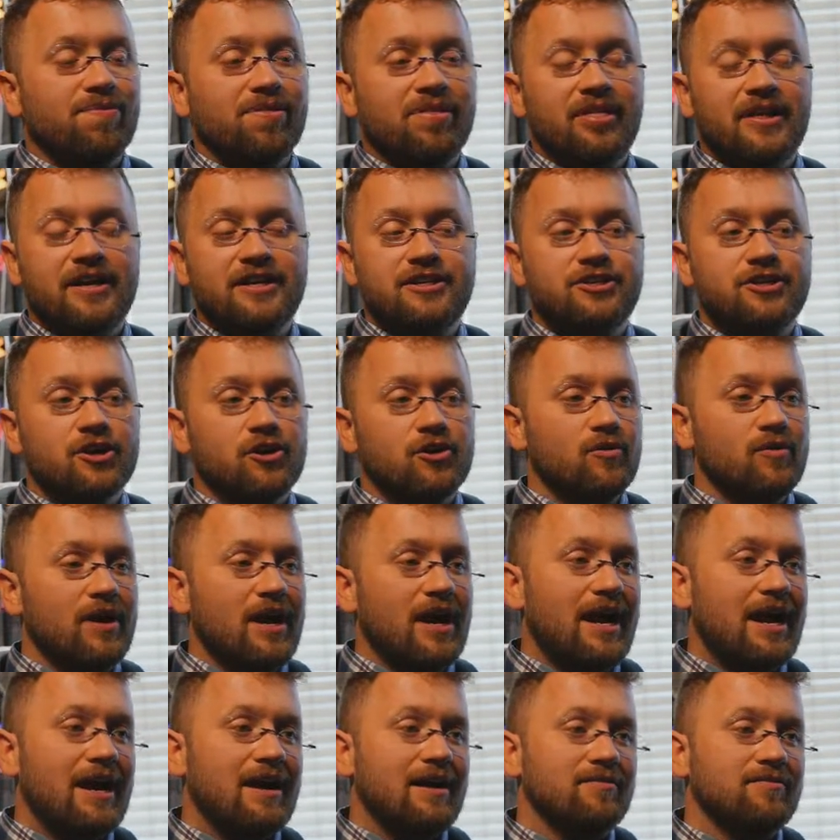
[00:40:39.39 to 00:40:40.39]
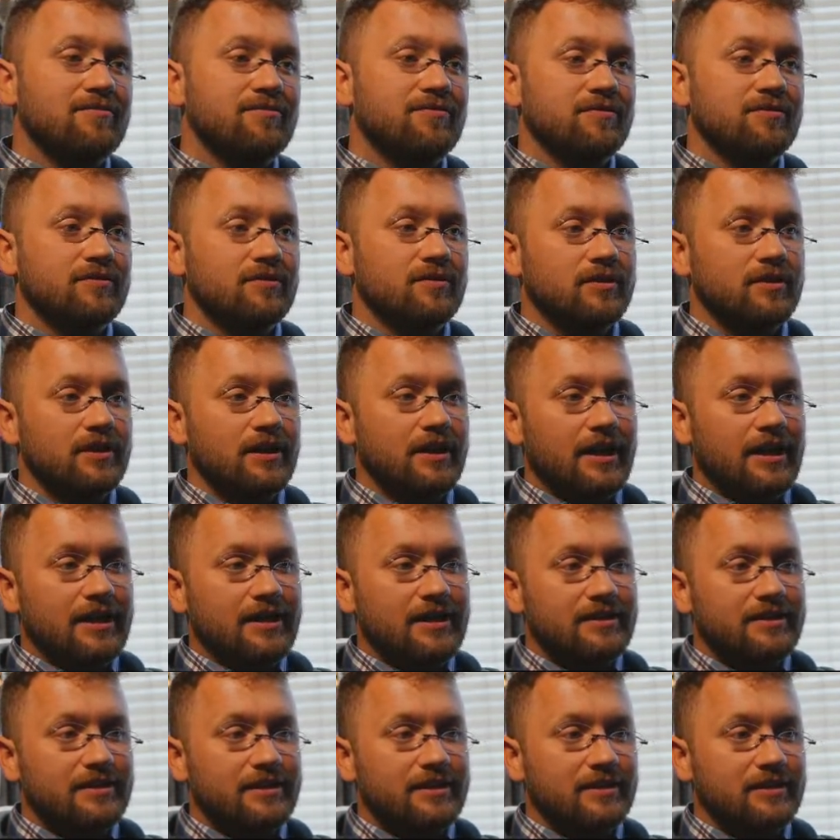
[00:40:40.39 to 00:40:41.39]
They don't have
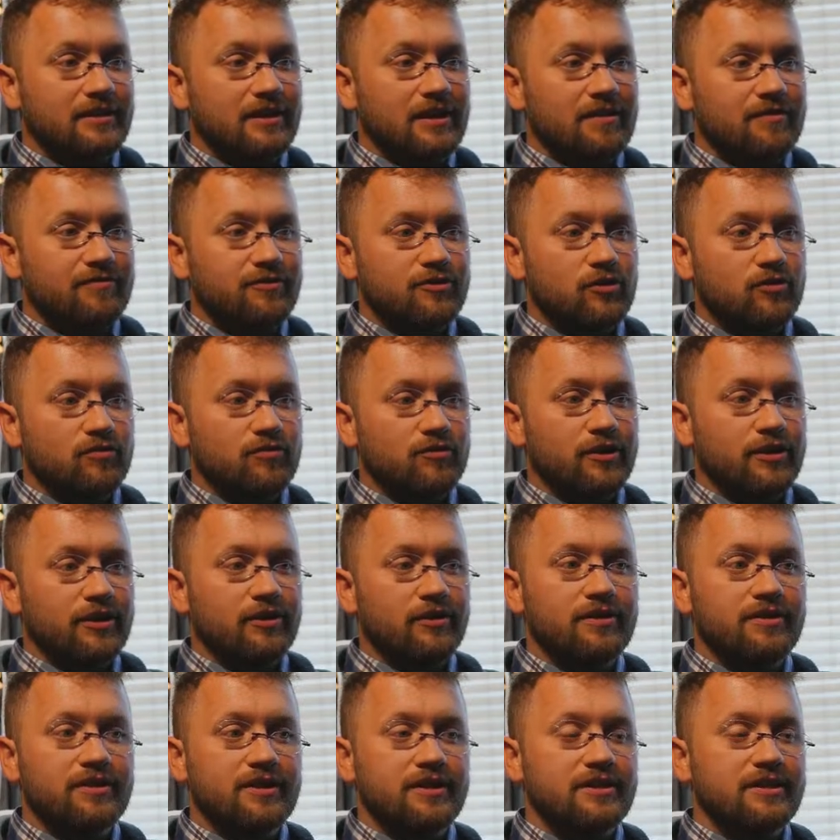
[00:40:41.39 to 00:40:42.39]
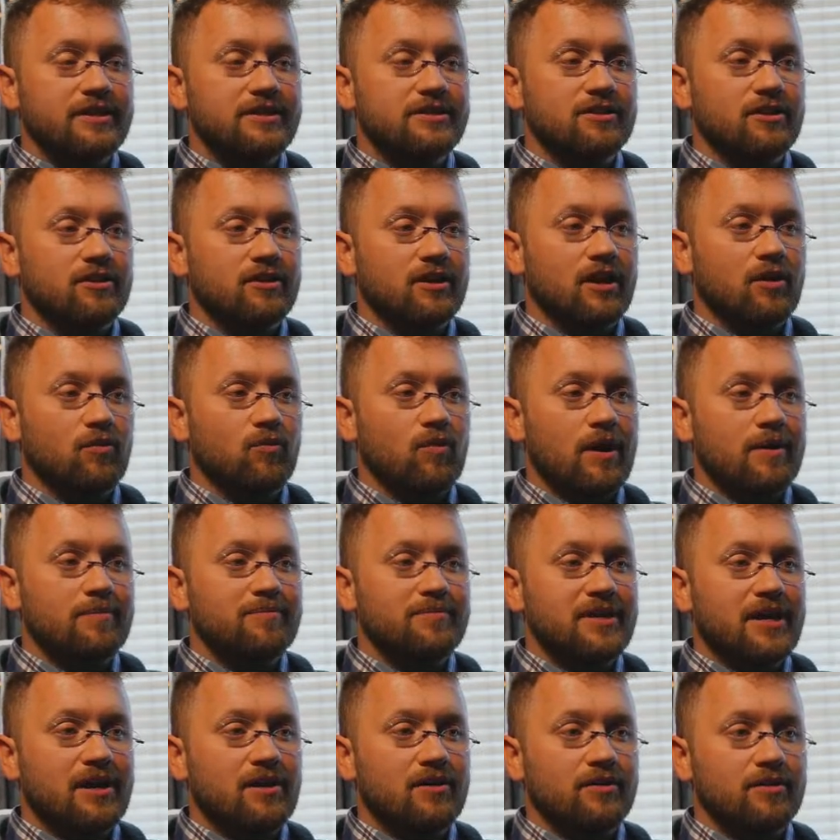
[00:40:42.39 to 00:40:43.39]
anything left over here. I think these all got
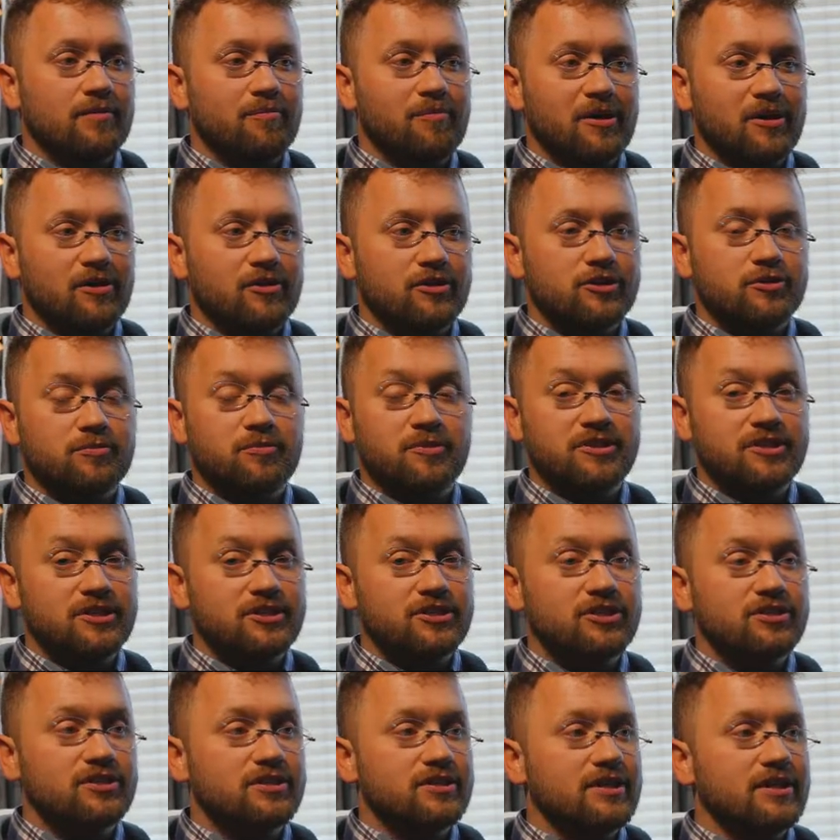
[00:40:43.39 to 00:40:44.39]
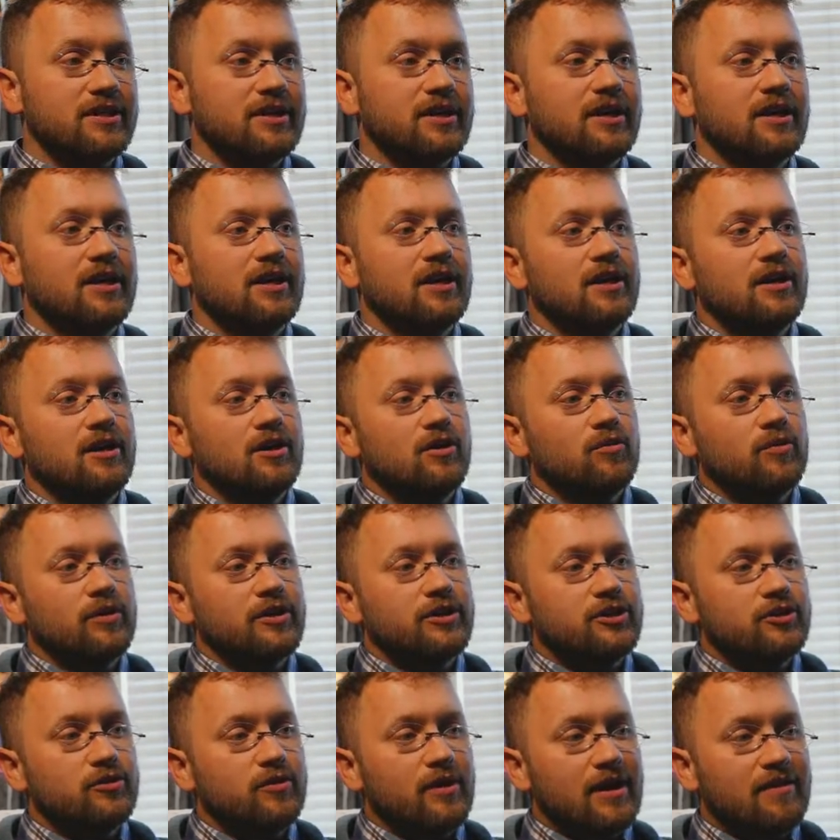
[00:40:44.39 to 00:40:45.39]
wiped out. The bearish positions did. We
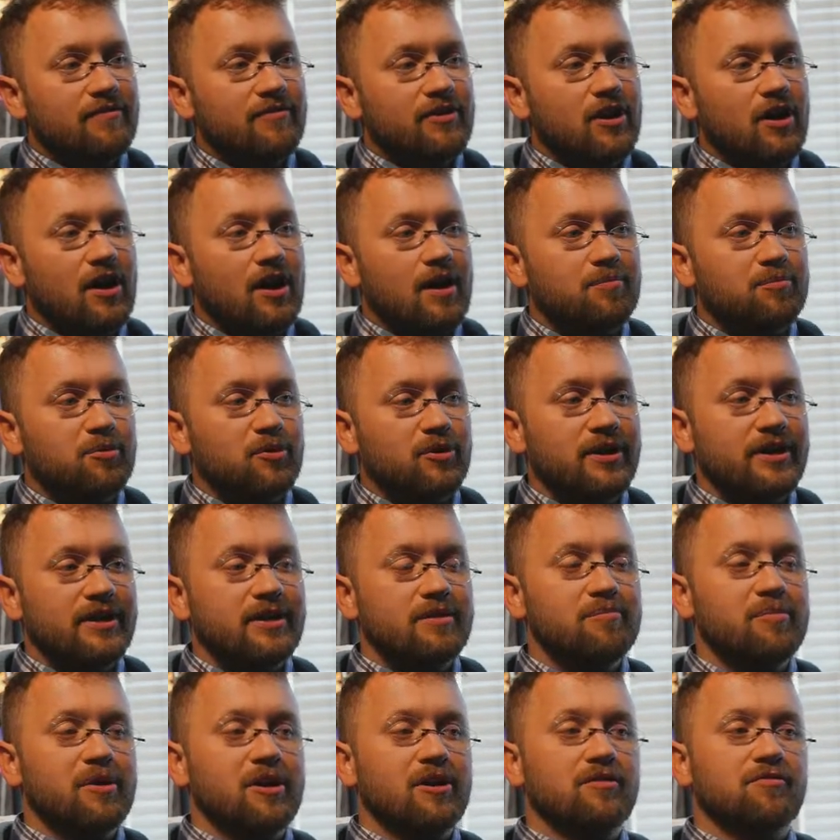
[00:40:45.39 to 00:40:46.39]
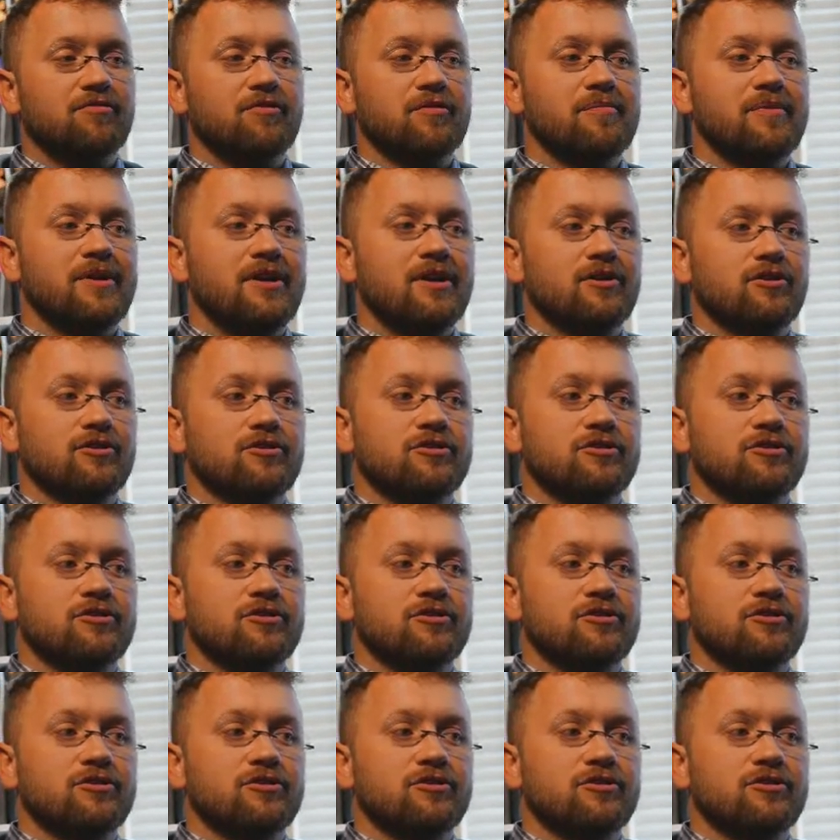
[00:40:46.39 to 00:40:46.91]
do have an operating bear from here.